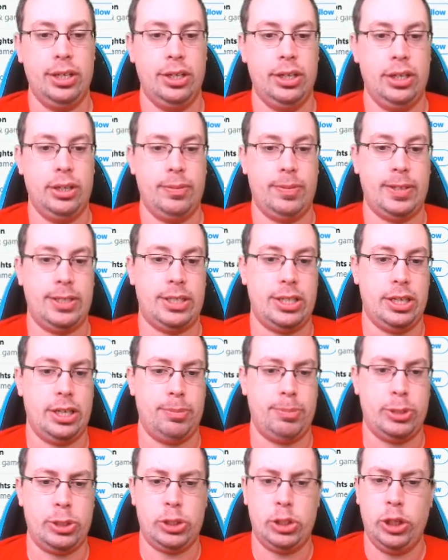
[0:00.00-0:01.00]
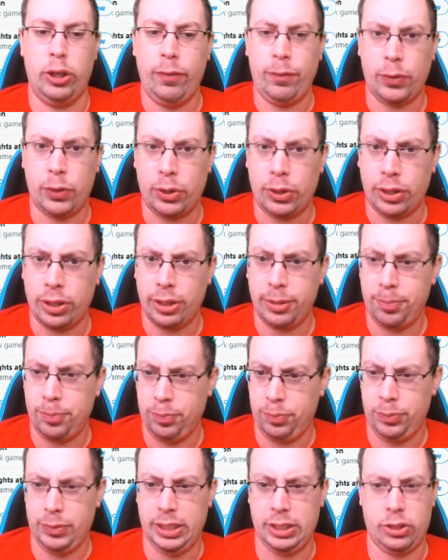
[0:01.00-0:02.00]
But so far,
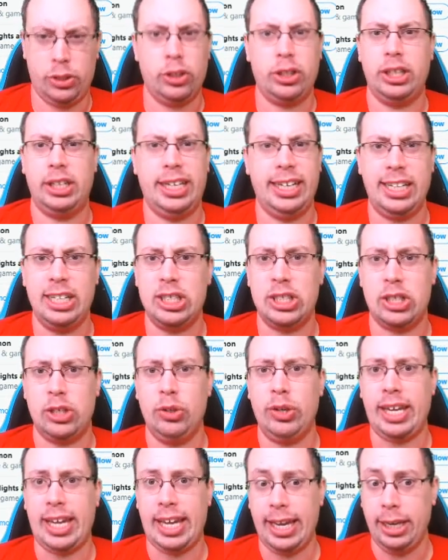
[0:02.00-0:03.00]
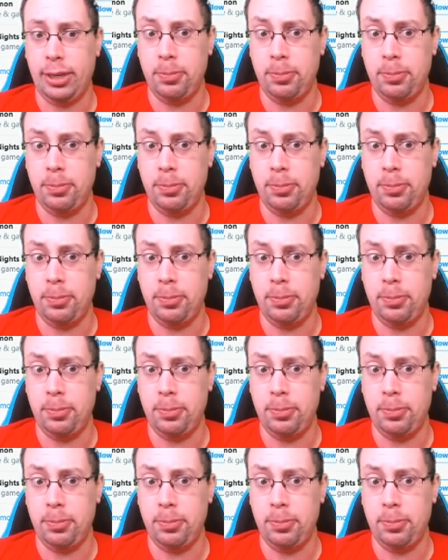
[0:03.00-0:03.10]
it's looking like it's okay.